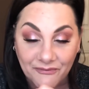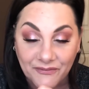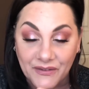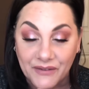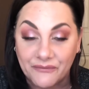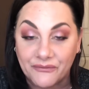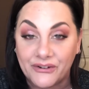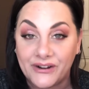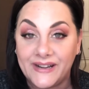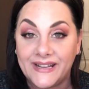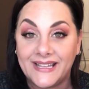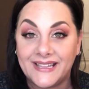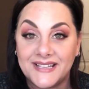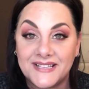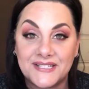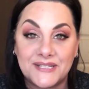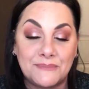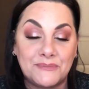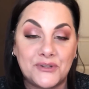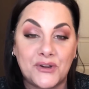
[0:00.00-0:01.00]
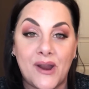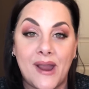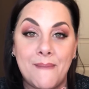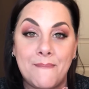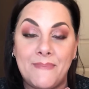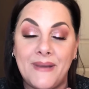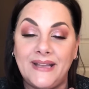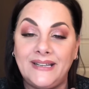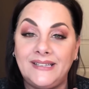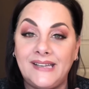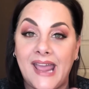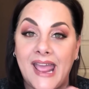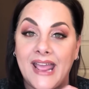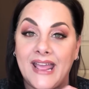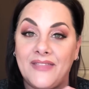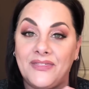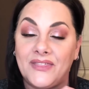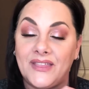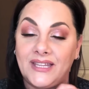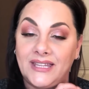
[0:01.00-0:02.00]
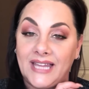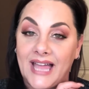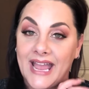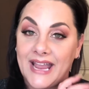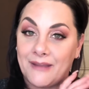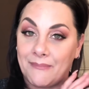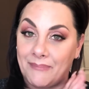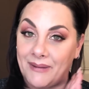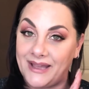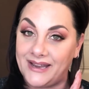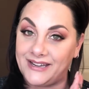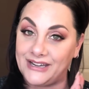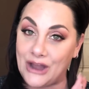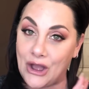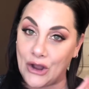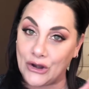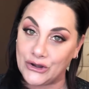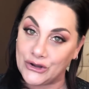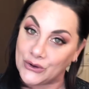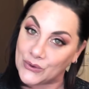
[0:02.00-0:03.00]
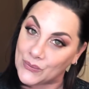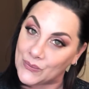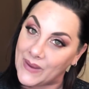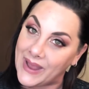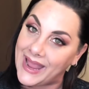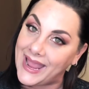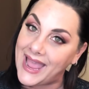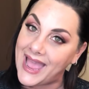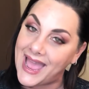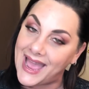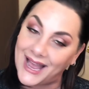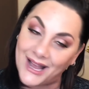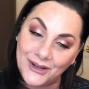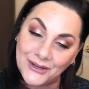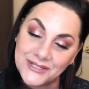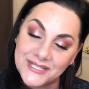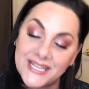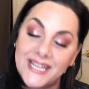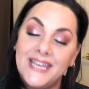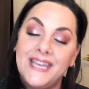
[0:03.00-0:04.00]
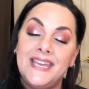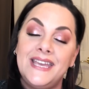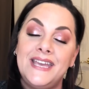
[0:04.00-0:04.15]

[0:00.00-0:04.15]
Feel free to hit the subscribe button and the like button on your way out.